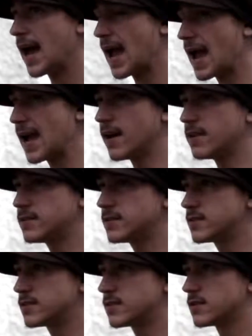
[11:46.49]
and
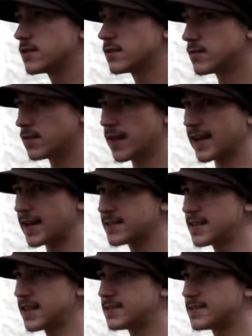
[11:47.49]
like I
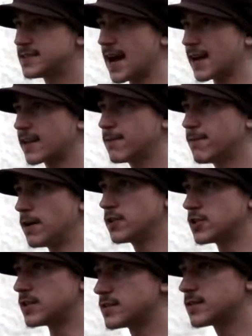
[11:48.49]
said, stacking
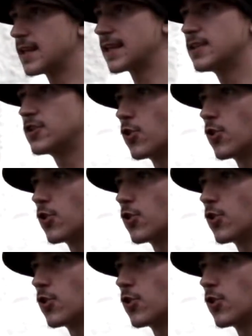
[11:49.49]
functions. They can